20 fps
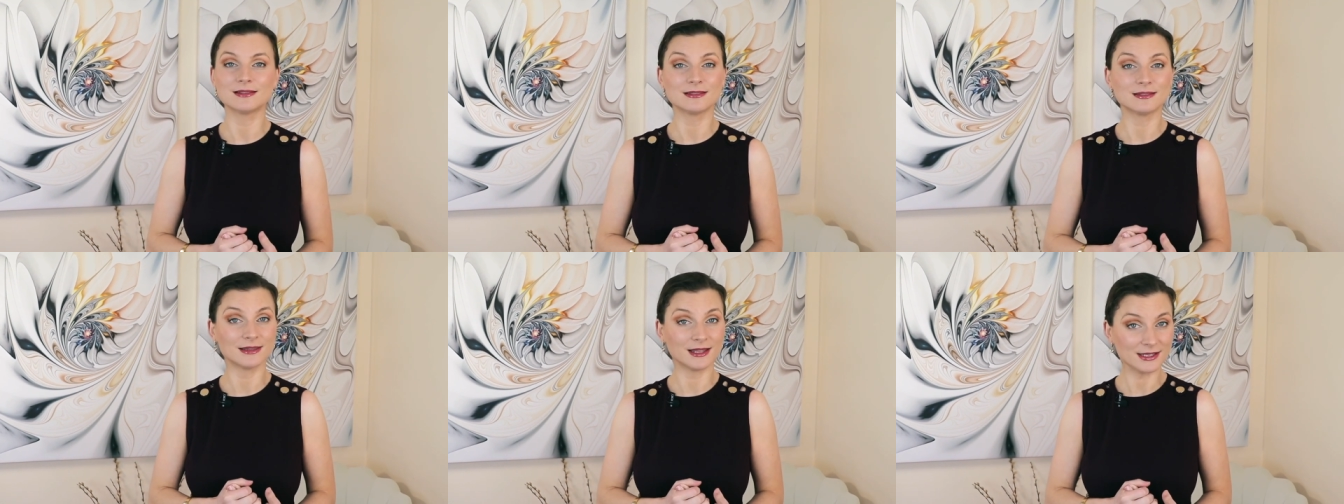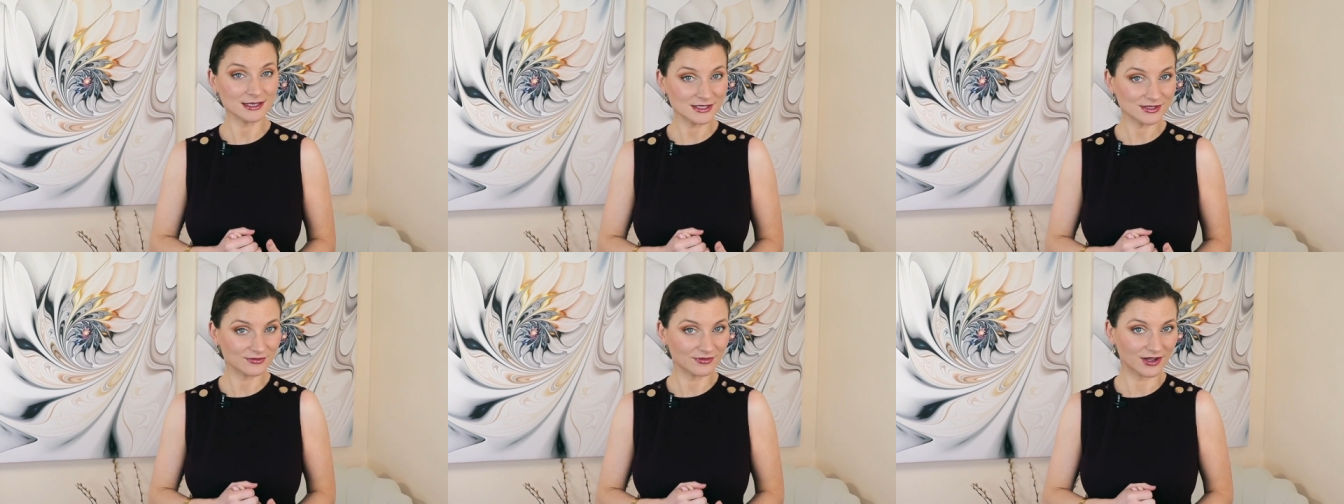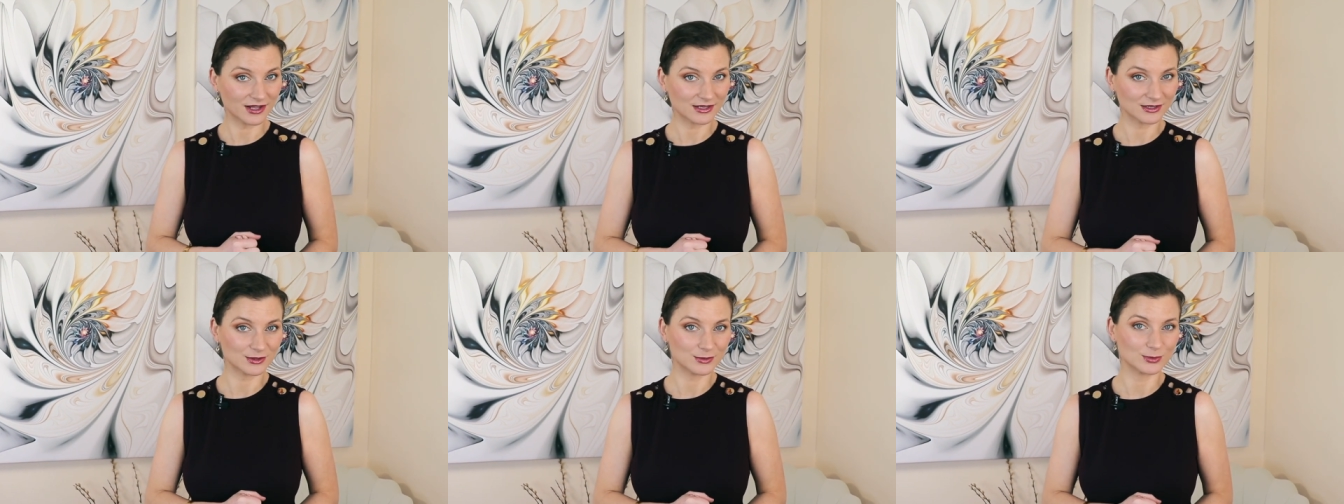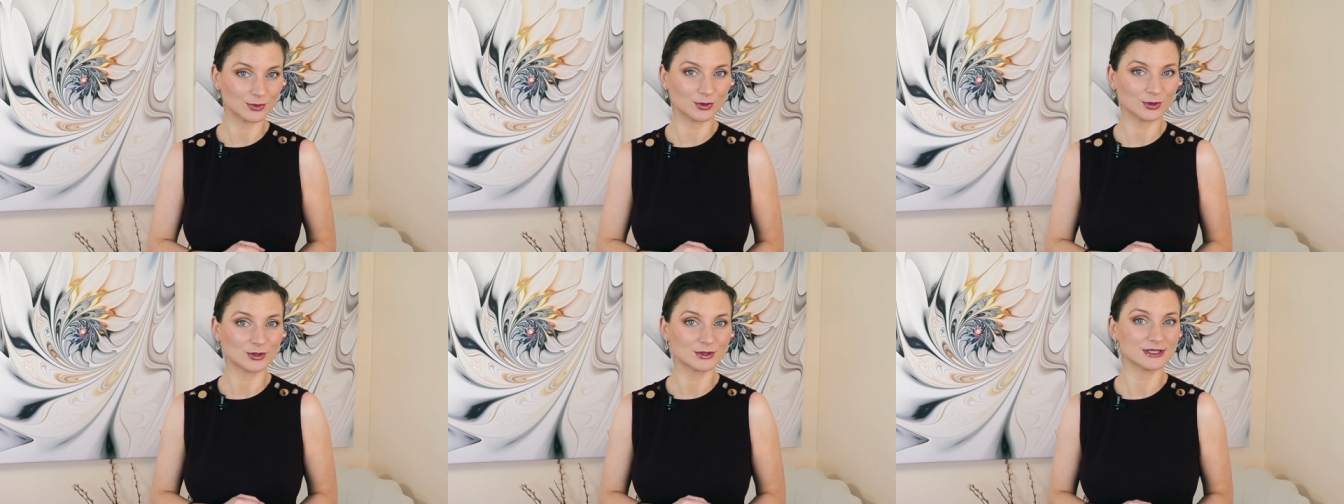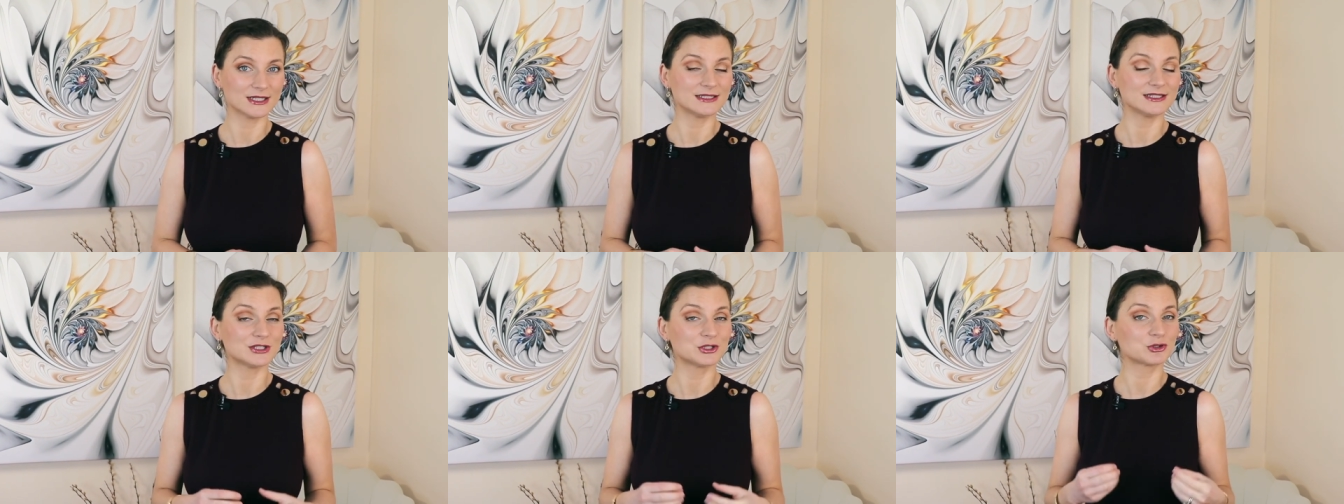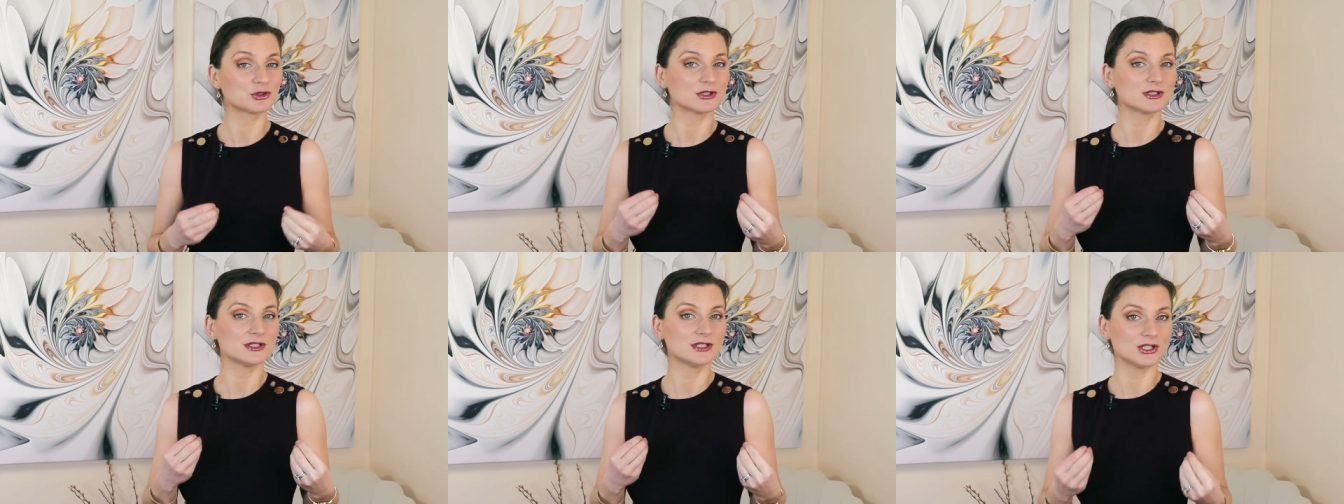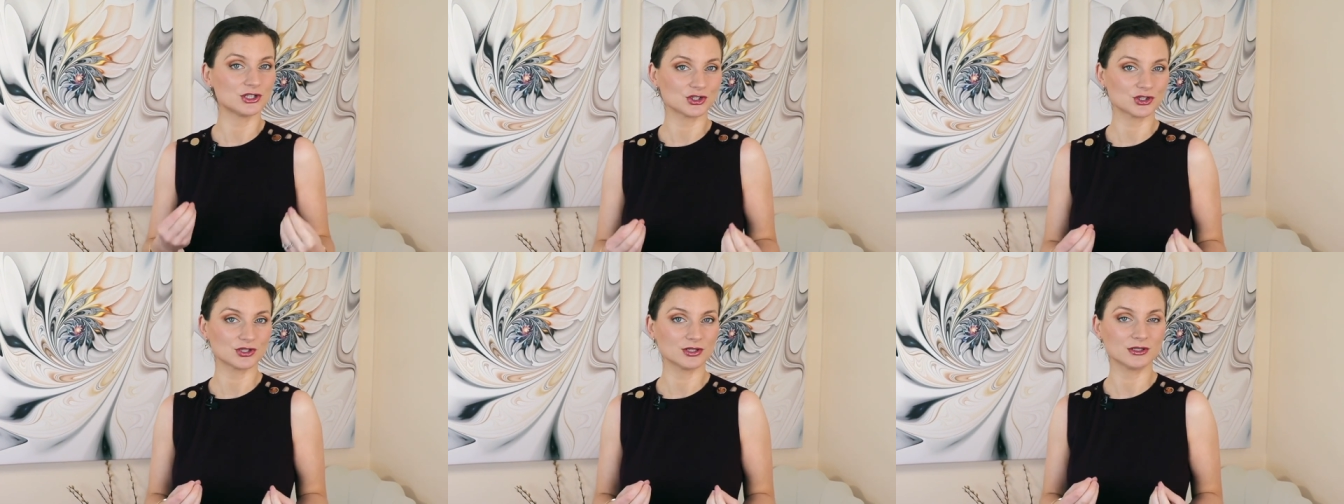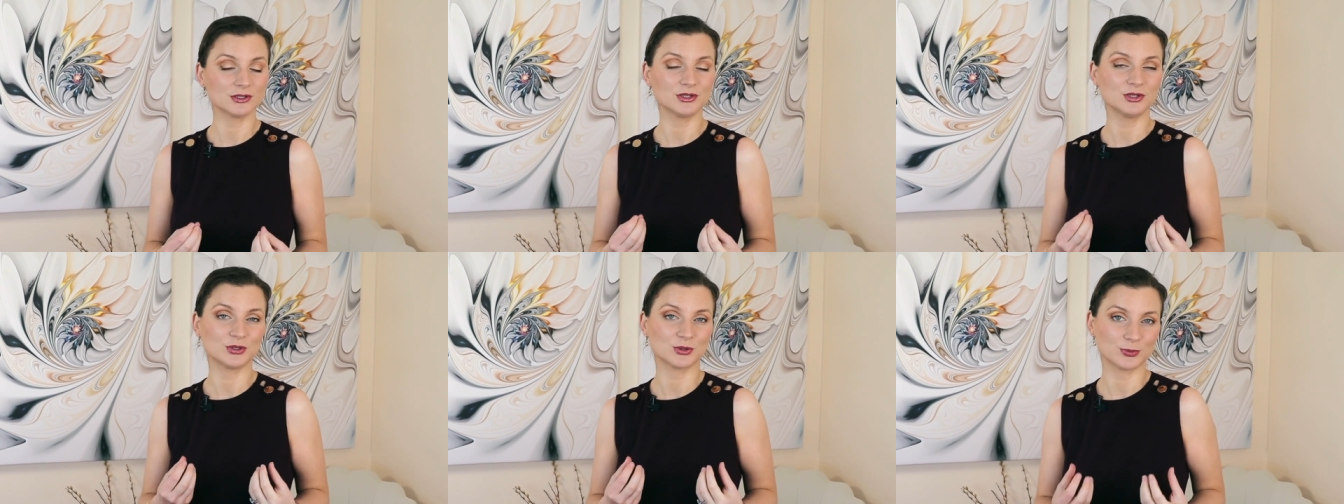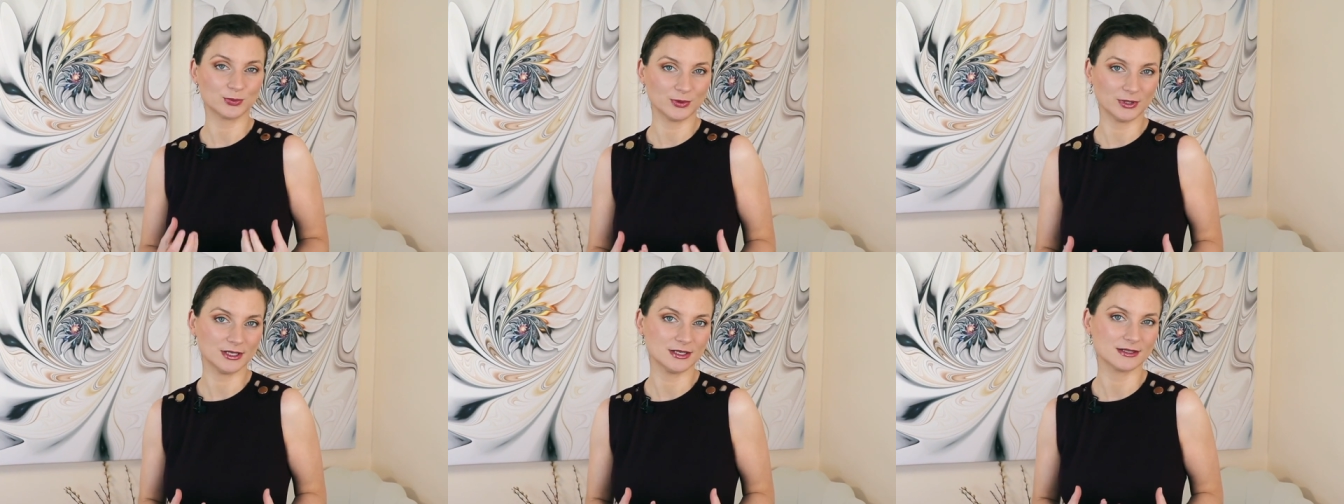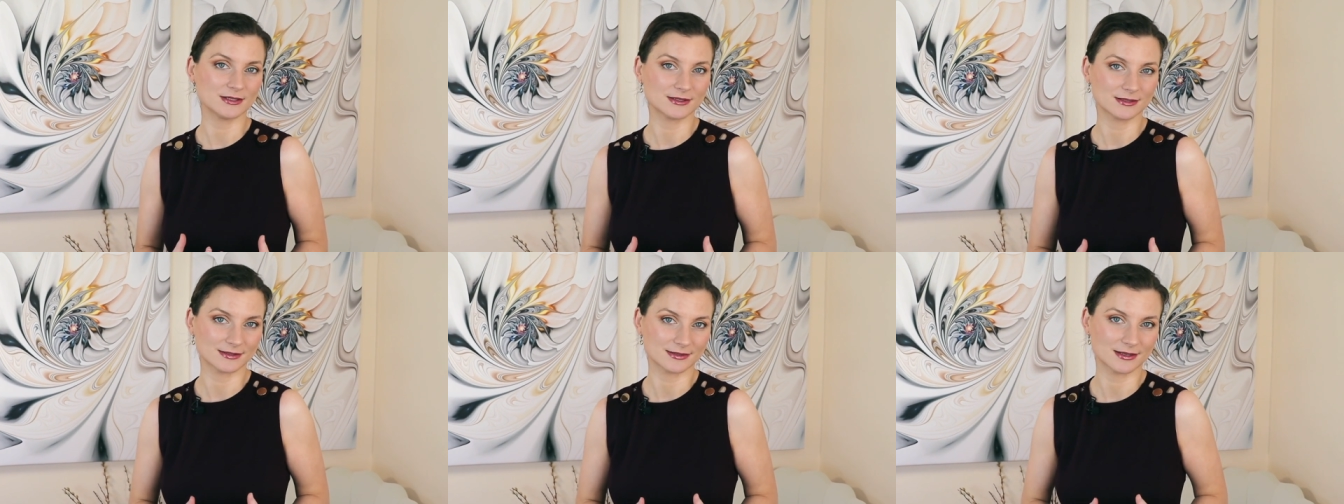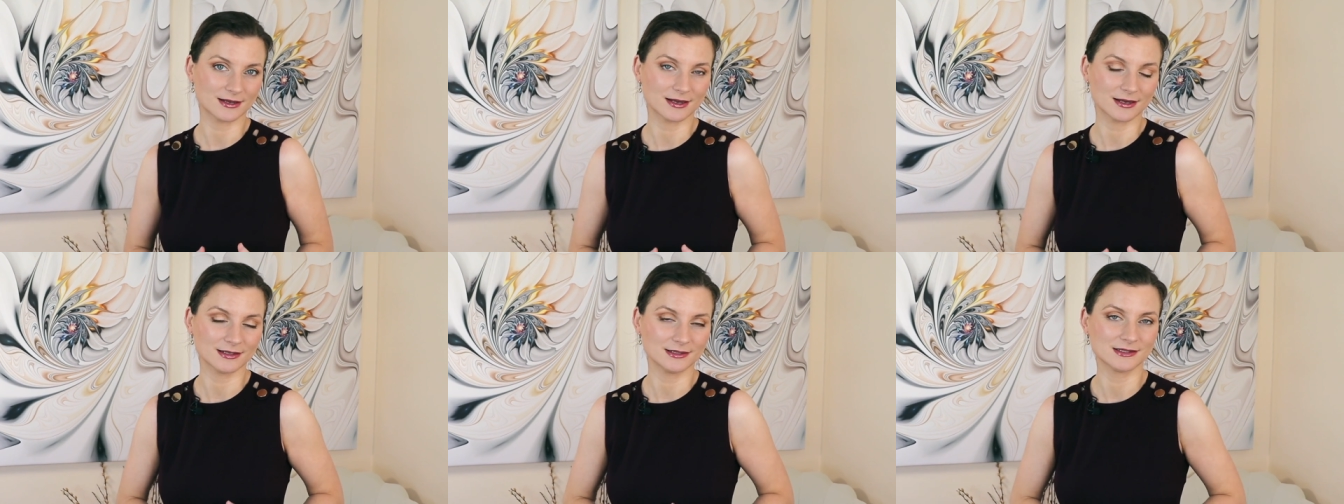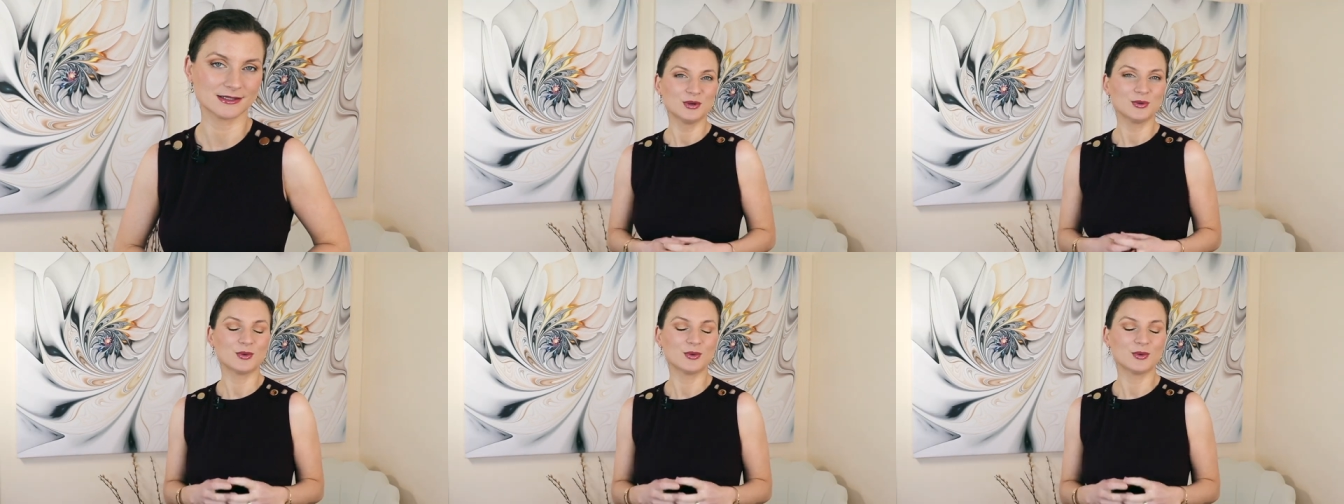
less valuable than the traditional European designs?